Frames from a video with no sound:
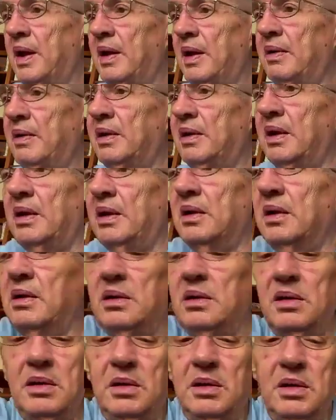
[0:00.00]
And then a
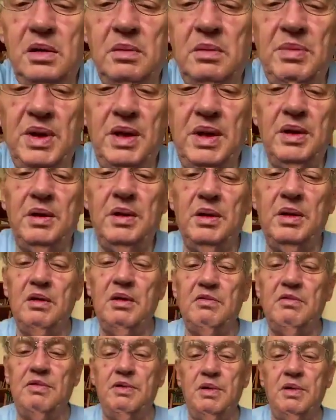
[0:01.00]
little bit
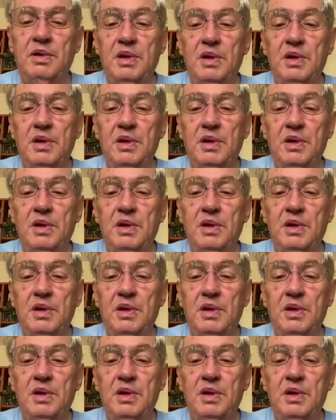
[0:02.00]
of